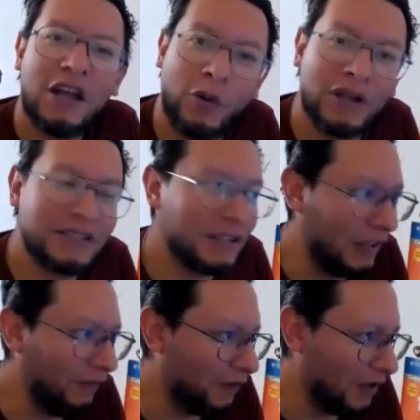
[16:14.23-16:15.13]
What's the
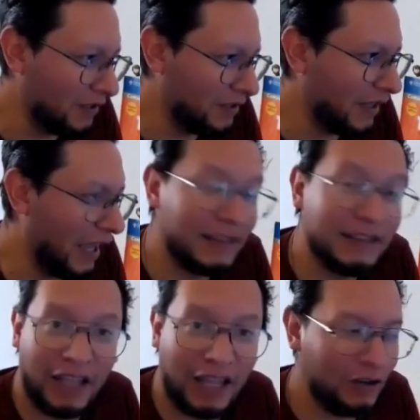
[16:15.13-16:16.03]
difference
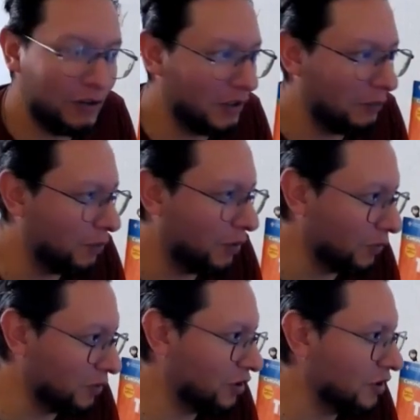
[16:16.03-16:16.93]
and tailored
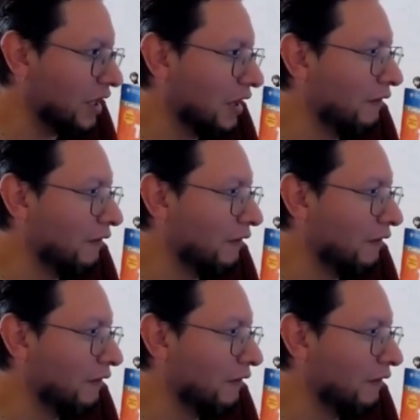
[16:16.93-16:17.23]
approach?